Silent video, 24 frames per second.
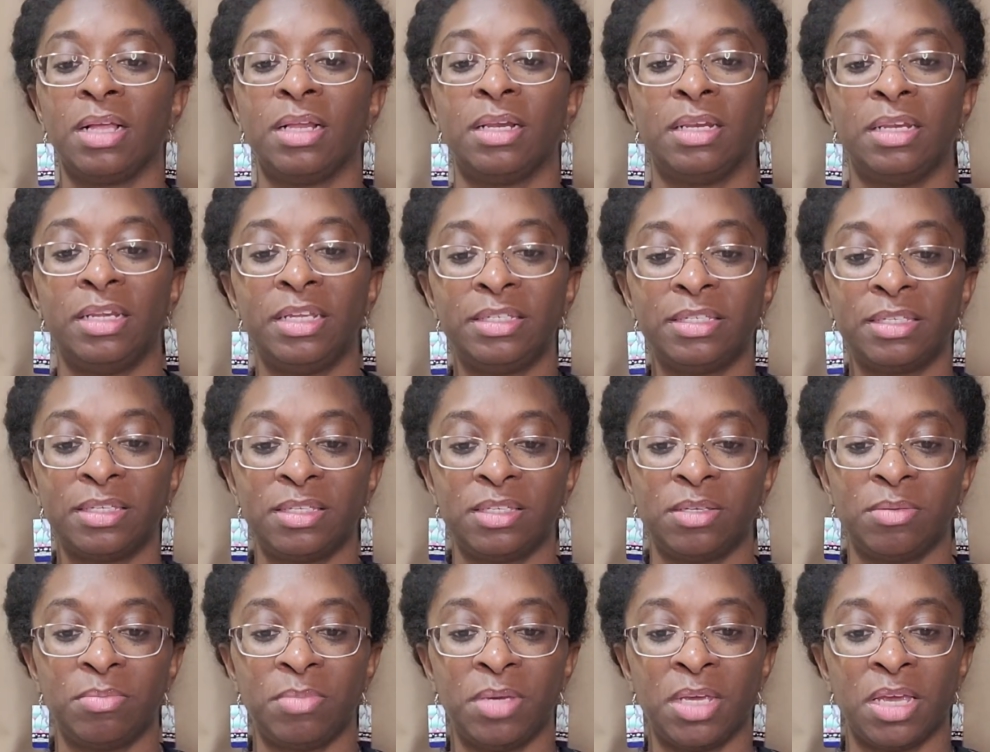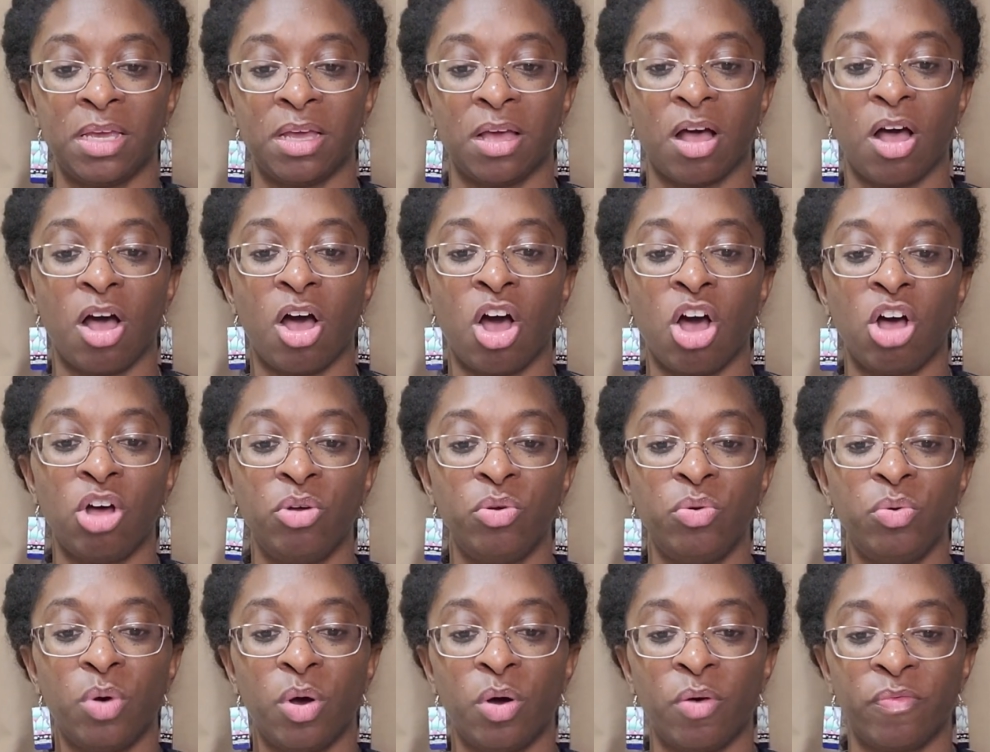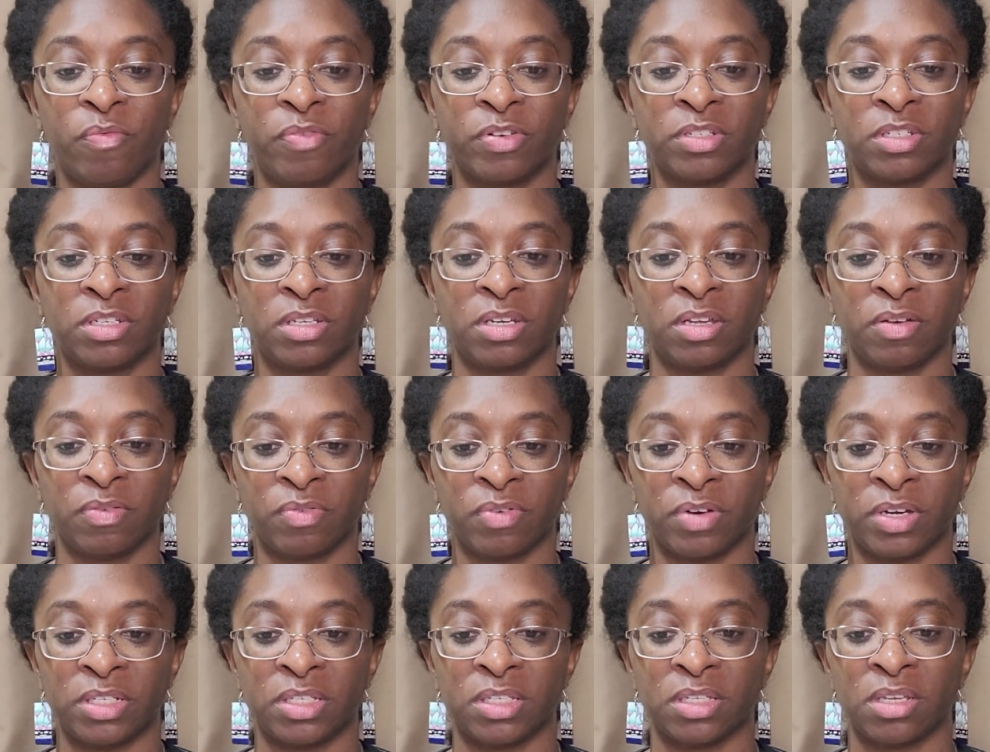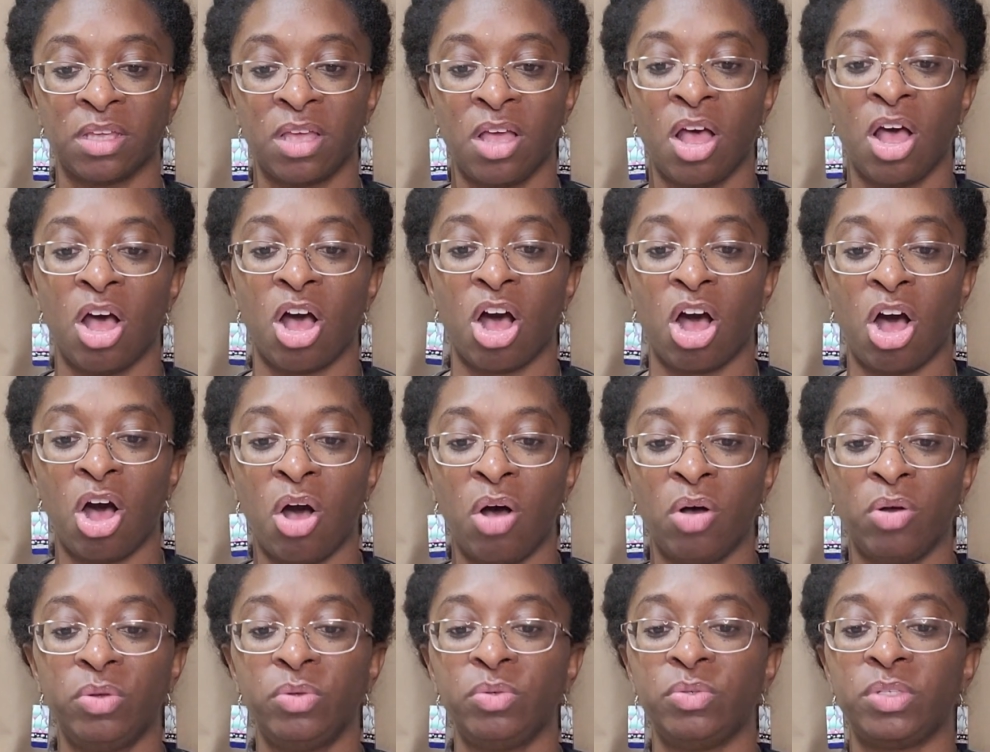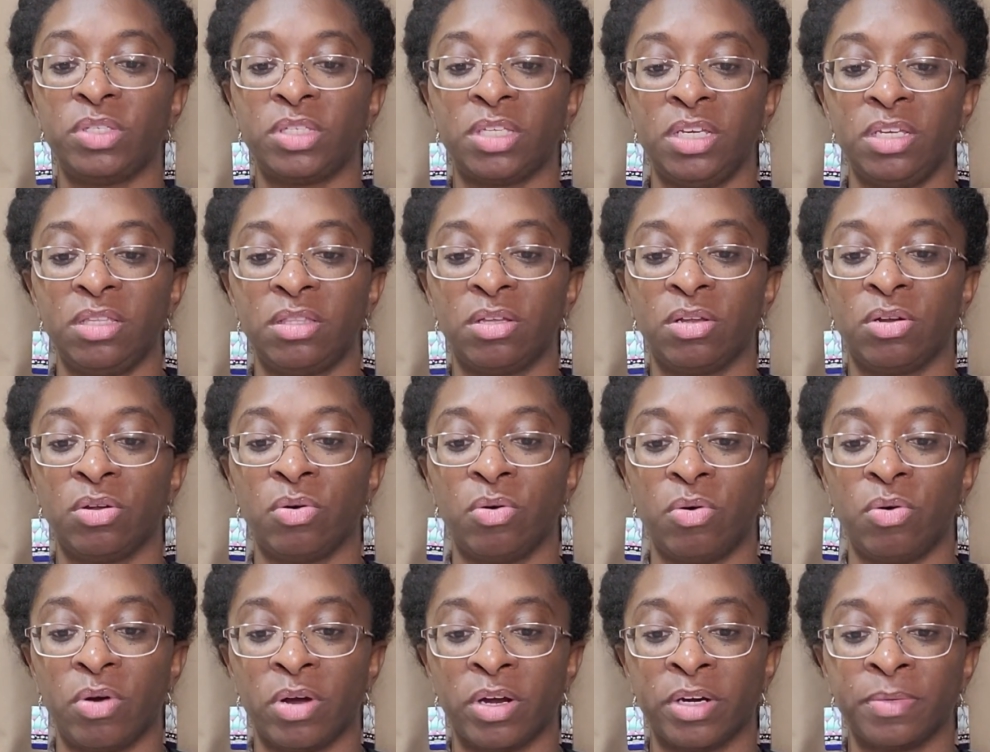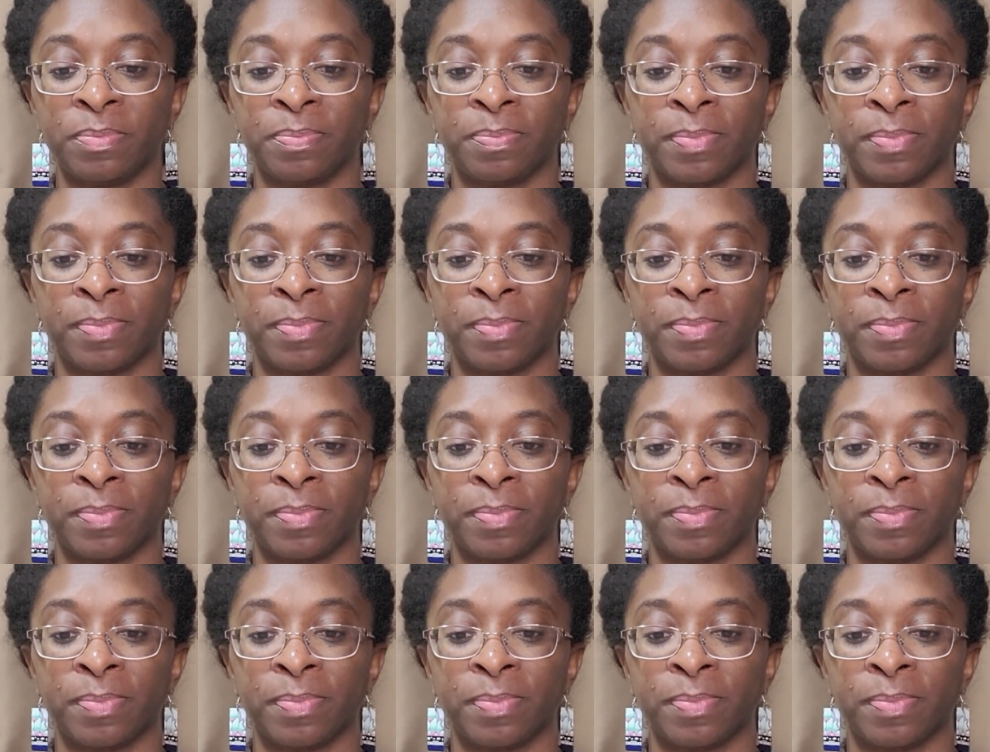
Listen to me, all who hope for deliverance, all who seek the Lord.